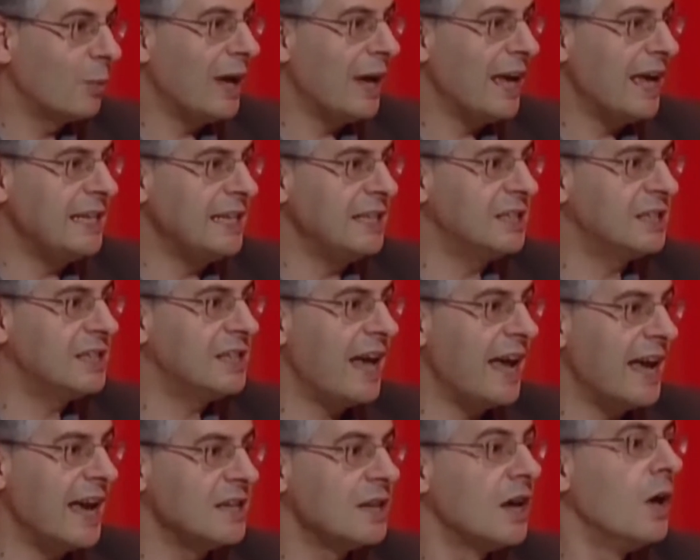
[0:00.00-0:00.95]
where he
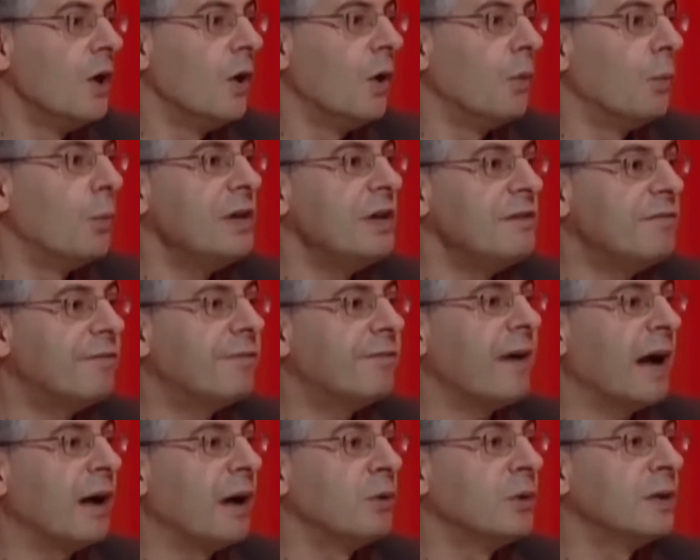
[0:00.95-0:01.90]
said, we
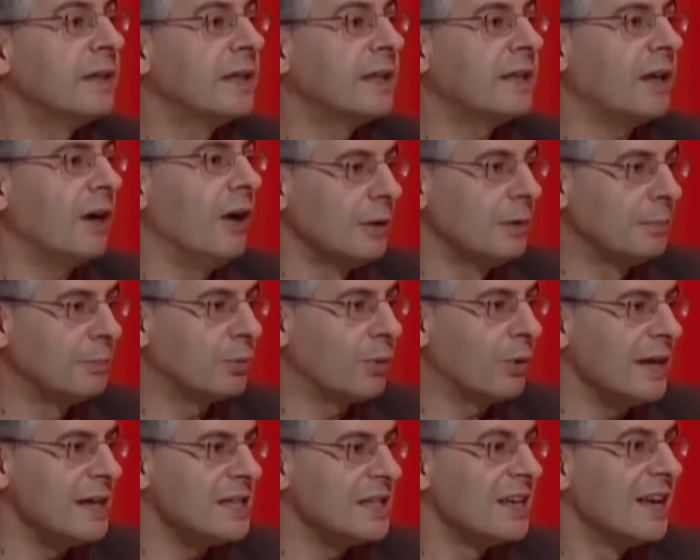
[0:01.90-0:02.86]
found the
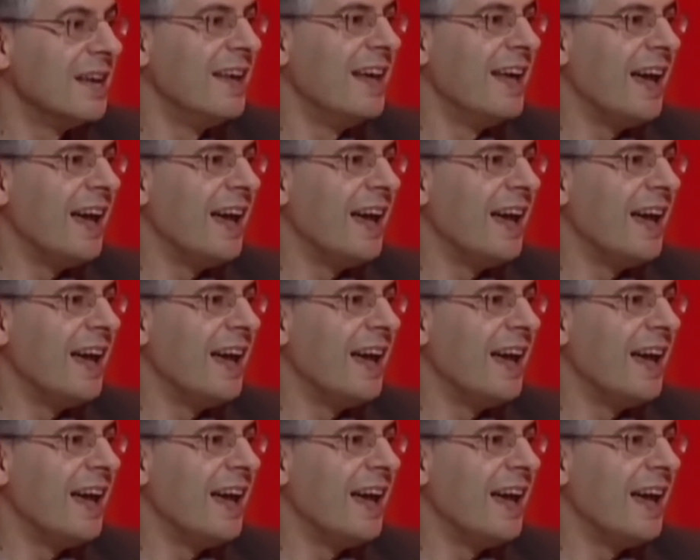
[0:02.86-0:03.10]
culprit.